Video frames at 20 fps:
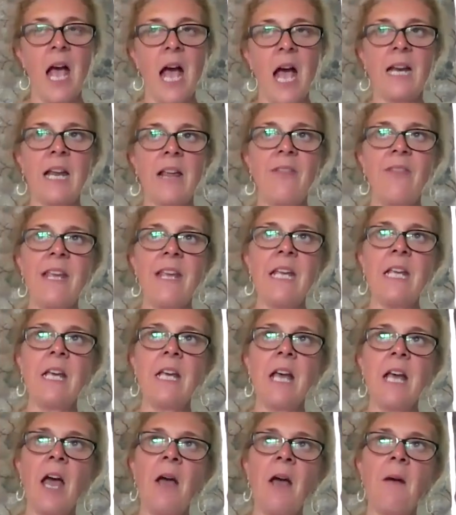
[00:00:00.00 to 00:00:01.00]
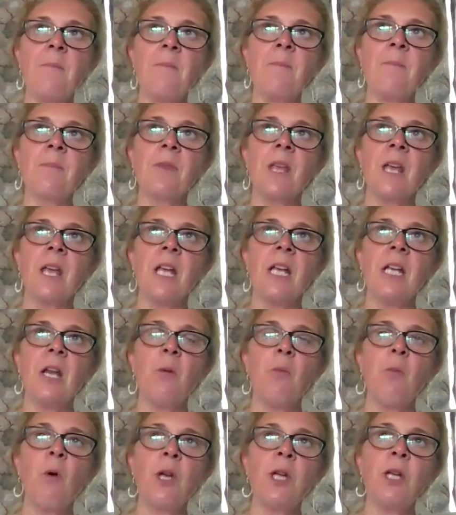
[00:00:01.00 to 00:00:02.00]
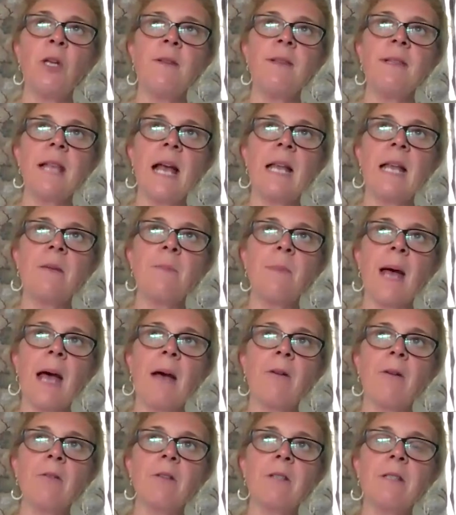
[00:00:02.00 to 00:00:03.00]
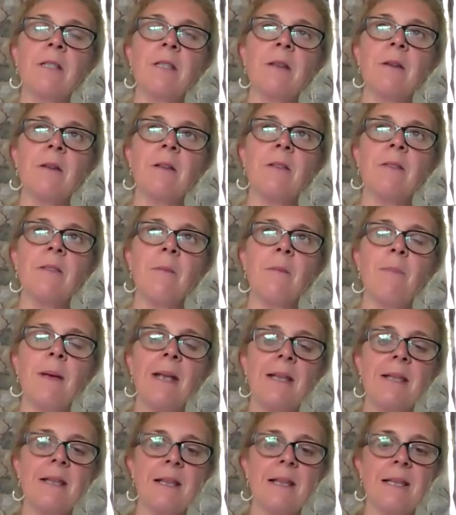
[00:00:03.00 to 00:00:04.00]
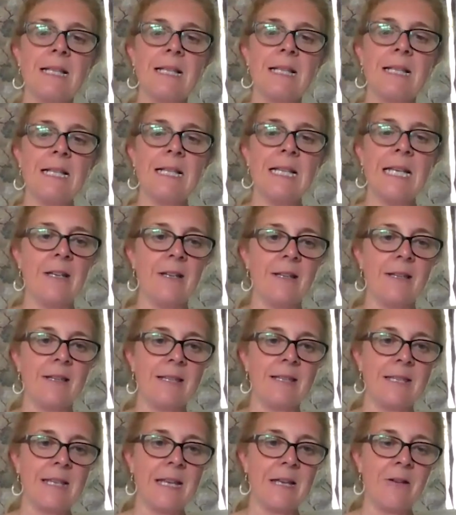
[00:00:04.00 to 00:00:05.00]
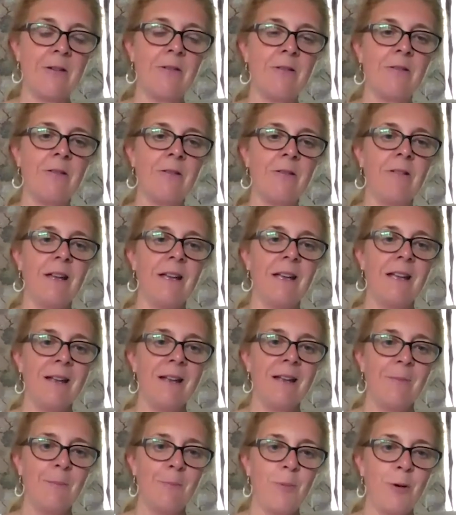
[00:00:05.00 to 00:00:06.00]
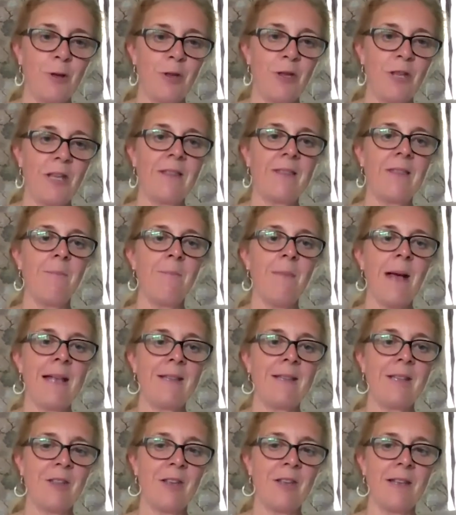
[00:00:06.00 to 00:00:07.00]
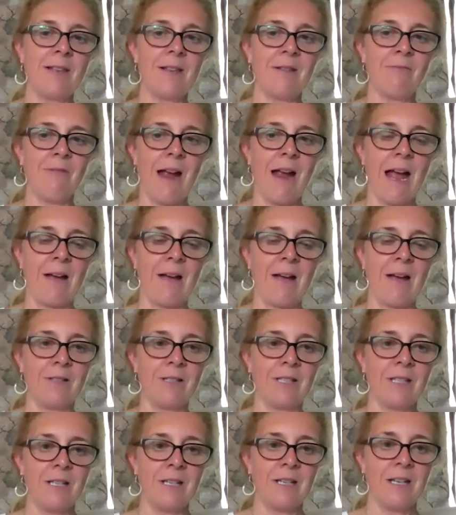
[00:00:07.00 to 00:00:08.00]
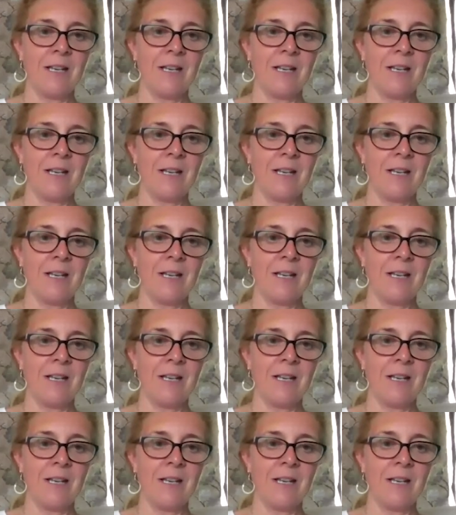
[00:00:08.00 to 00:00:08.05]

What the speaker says: And I think, what you said about the business leaders still pushing the messages around